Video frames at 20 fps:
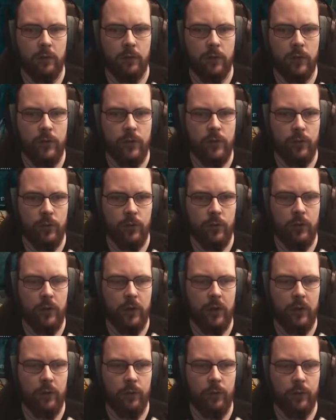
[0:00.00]
Not sure
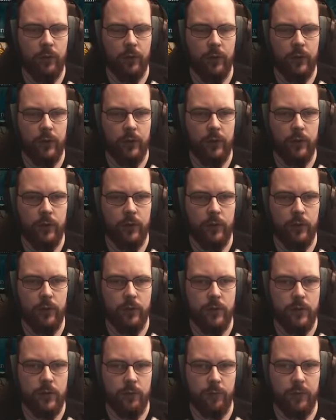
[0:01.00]
why I would want to
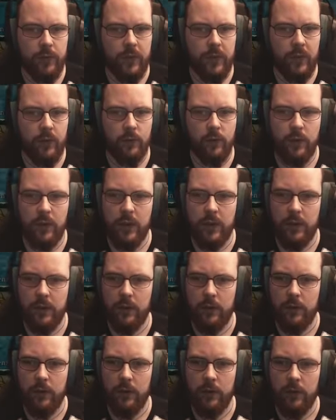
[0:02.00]
jump down
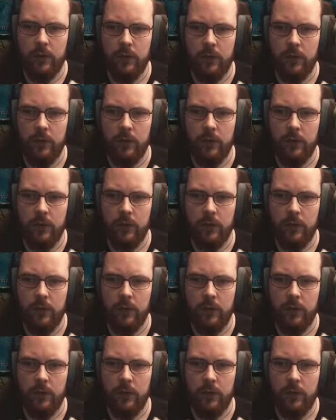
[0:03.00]
here.